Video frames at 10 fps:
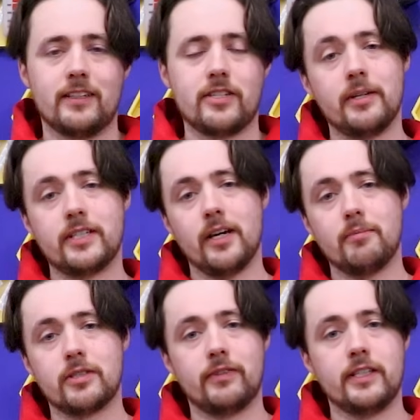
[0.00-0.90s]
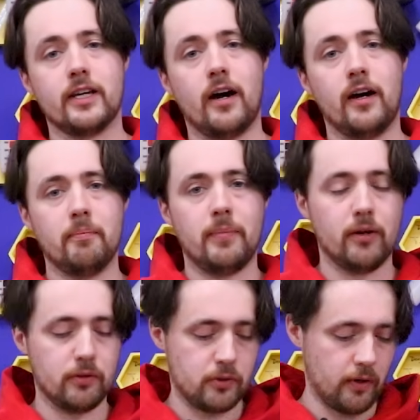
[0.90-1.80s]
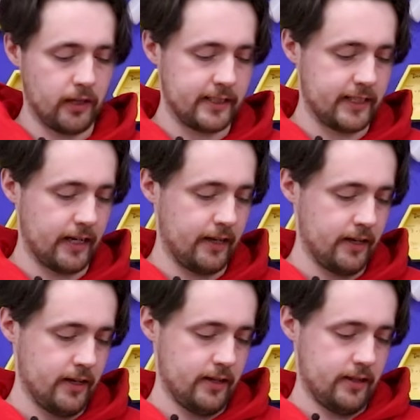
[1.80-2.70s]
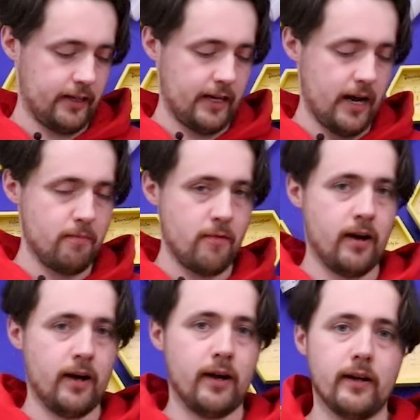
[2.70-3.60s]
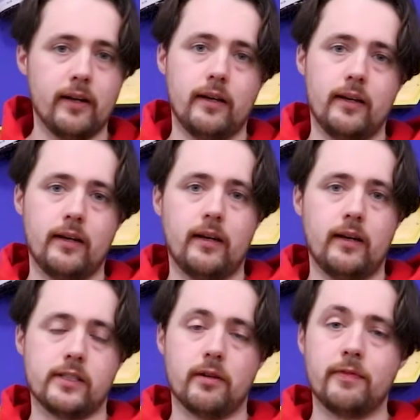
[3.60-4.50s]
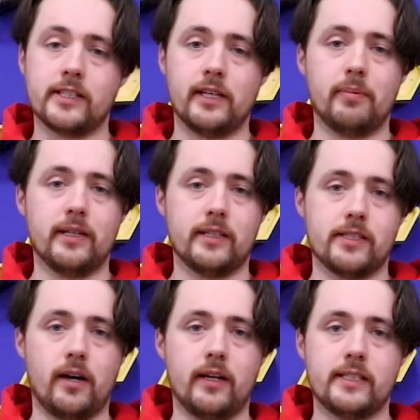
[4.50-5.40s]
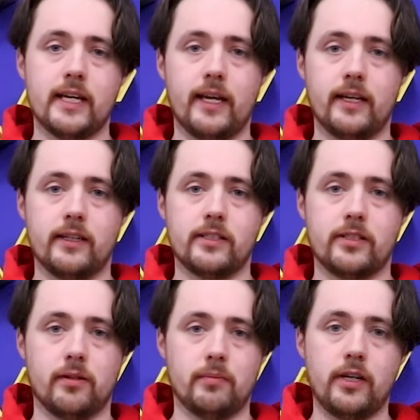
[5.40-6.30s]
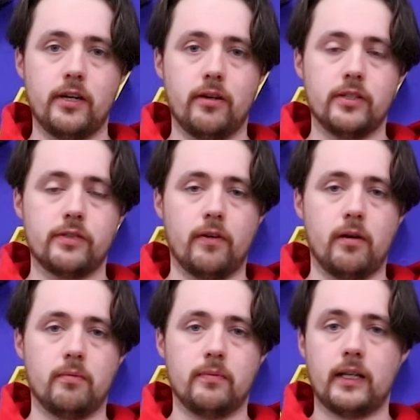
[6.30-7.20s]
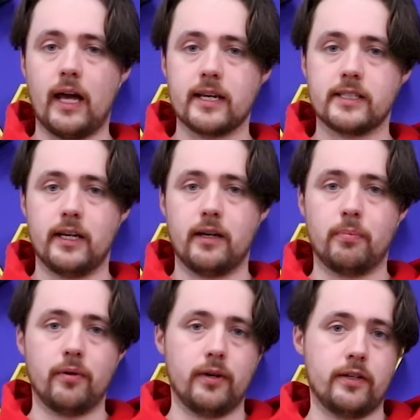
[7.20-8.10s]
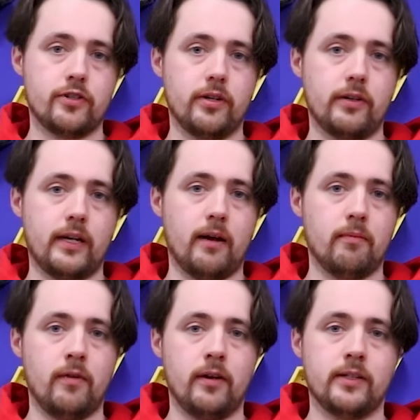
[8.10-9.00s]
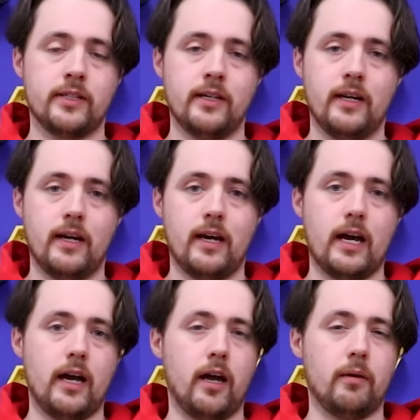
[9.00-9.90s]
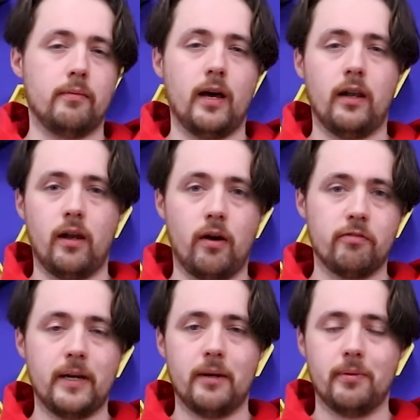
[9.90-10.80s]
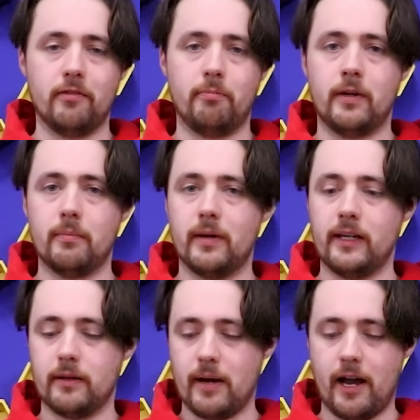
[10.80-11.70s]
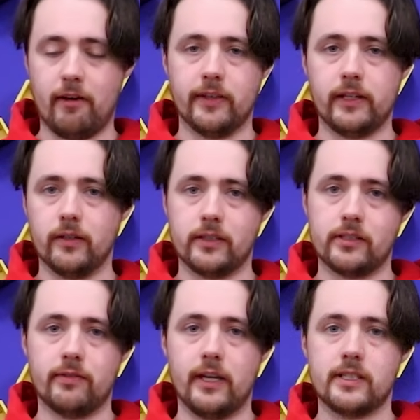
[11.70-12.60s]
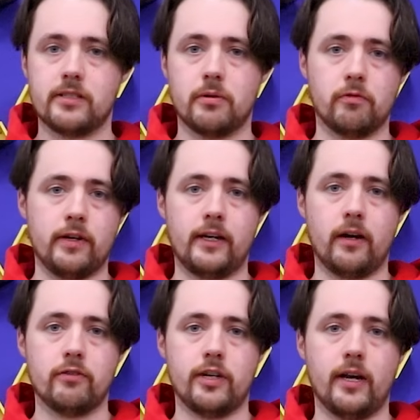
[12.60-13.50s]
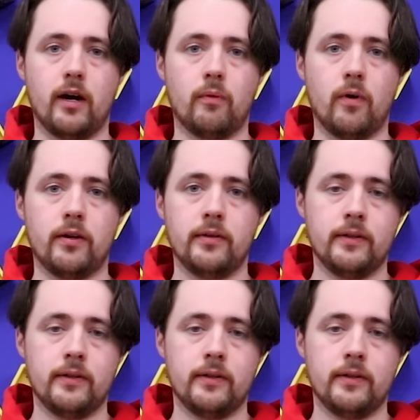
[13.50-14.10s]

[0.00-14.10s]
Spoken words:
So in terms of design and build quality, the camera has obviously been designed taking some cues from classic point and shoot cameras. A lot of people have been comparing the looks of this to a Ricoh GR1,